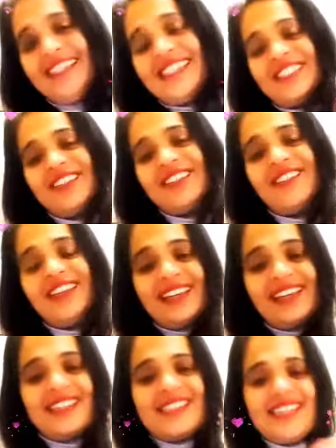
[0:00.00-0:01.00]
So the thing
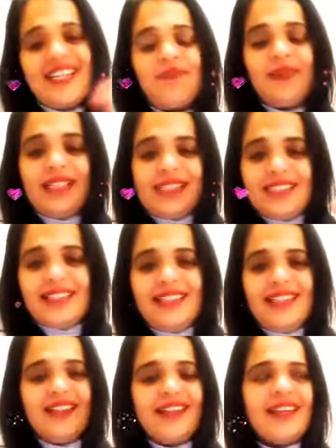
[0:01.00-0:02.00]
is that
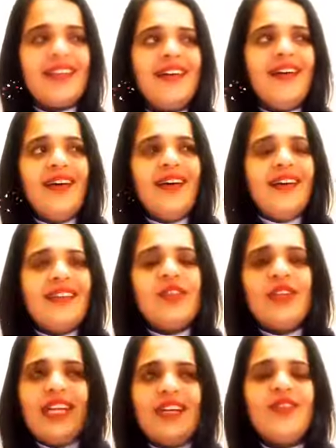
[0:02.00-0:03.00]
basically, like,
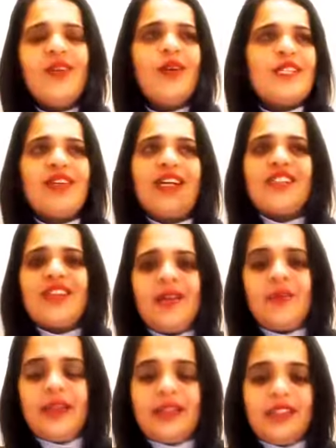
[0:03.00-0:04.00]
today evening also, when I was
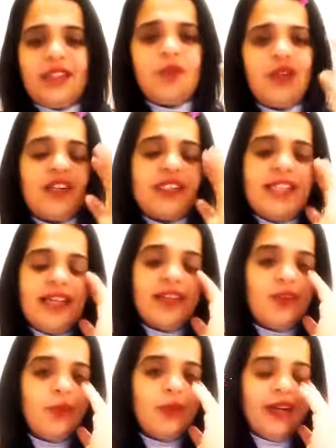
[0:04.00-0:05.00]
writing my third book, I was
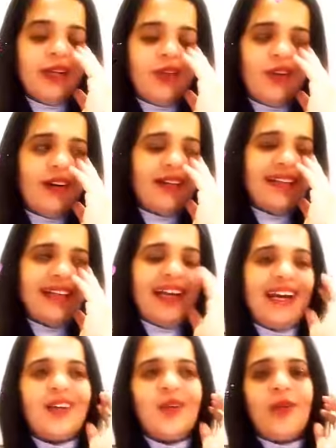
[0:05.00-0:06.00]
like, oh my god, like,
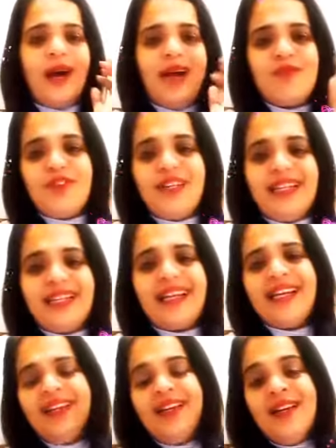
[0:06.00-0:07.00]
I don't know why I'm feeling
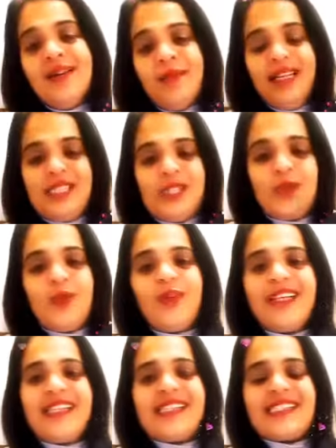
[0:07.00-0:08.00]
like my soul
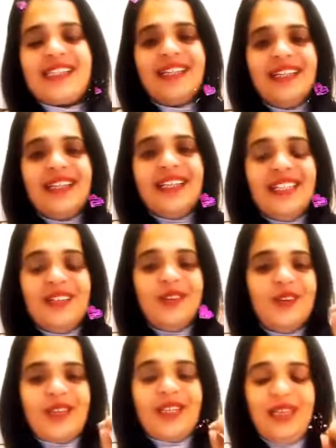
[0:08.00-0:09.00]
is, you
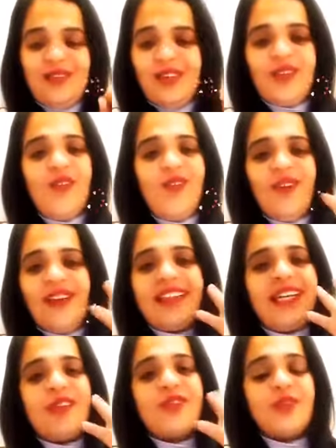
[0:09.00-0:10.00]
know, giving all
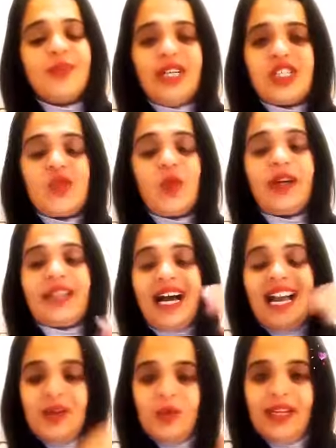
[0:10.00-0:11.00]
the information what
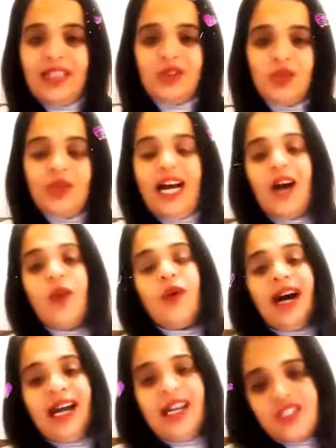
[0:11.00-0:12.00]
I went through and how
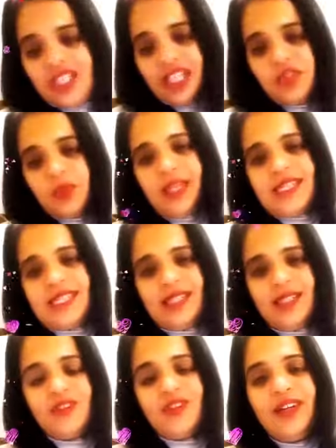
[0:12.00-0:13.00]
I changed
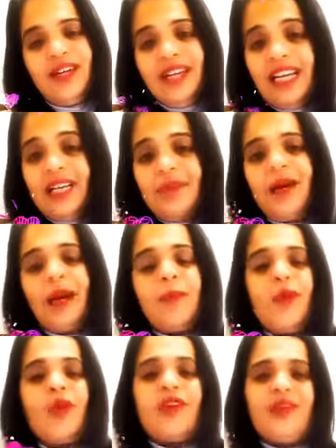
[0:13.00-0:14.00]
myself in my
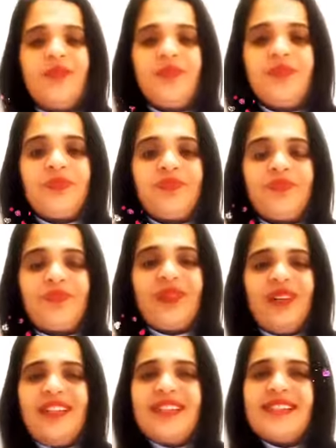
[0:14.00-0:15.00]
book.
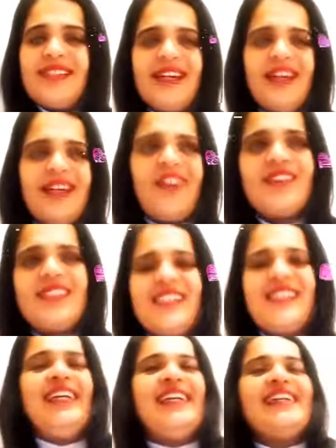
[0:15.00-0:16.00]
It's like, I was
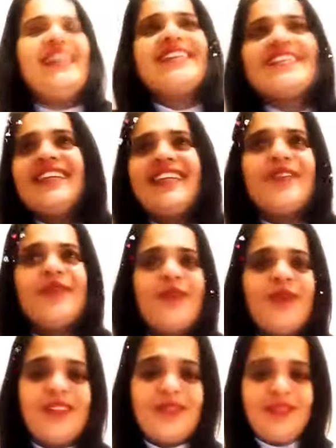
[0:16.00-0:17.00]
just thinking, I was like,
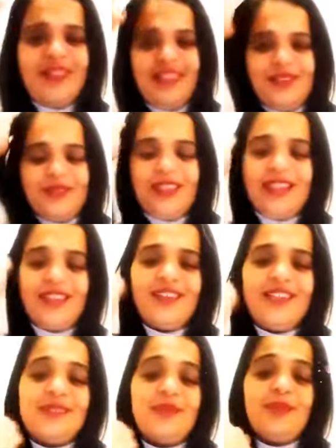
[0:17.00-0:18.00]
what am I doing? You know,
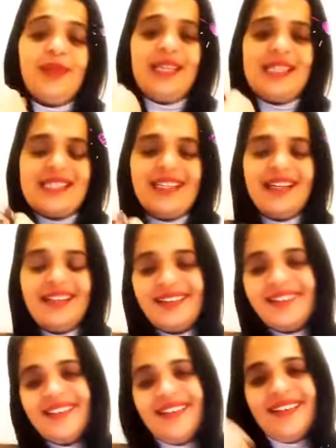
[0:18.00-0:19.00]
it's amazing.
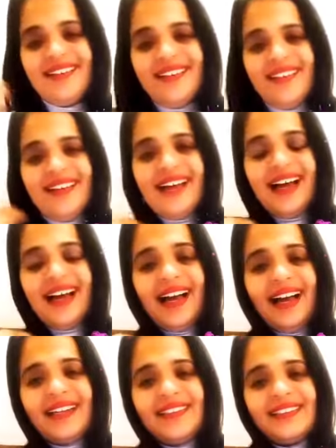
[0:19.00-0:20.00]

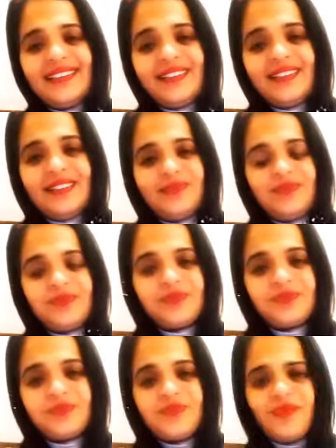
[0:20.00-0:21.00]
And, um,
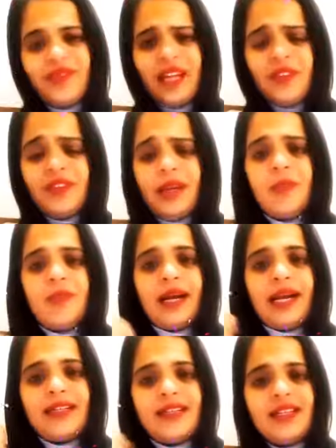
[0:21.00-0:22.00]
and when I'm
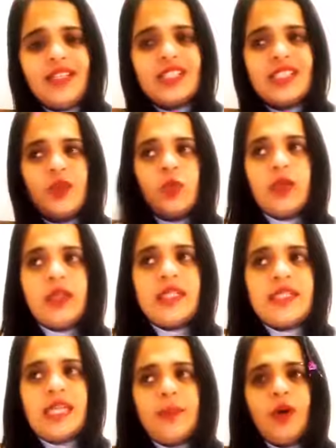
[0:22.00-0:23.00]
writing, it just the
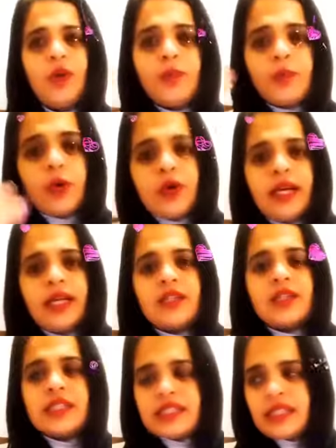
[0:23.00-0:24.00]
words keep on pouring.
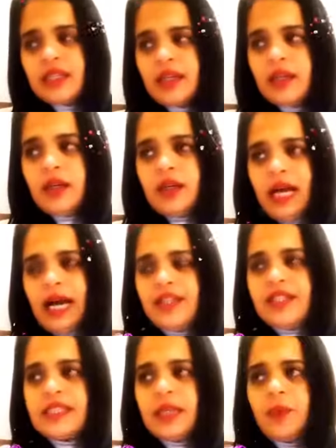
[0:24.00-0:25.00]
They just, I
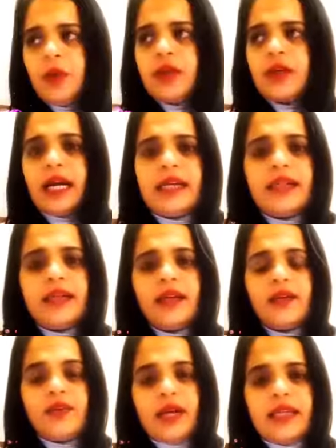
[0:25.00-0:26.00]
just keep on writing
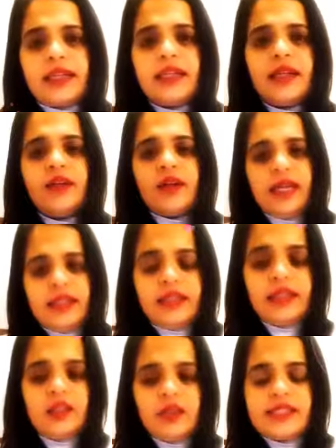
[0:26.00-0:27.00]
and writing and
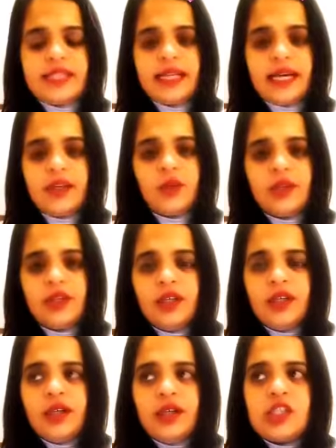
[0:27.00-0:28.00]
writing. You know, it's like I don't
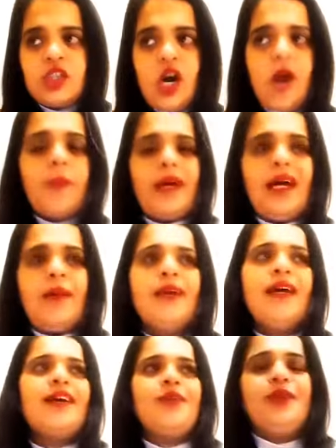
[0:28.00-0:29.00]
stop and i'm
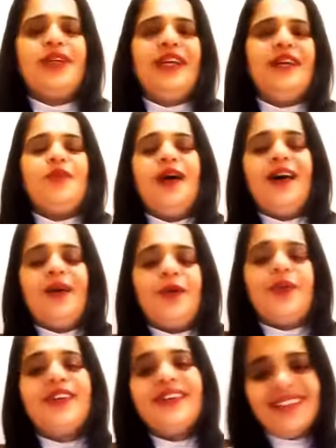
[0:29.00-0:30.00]
like okay wow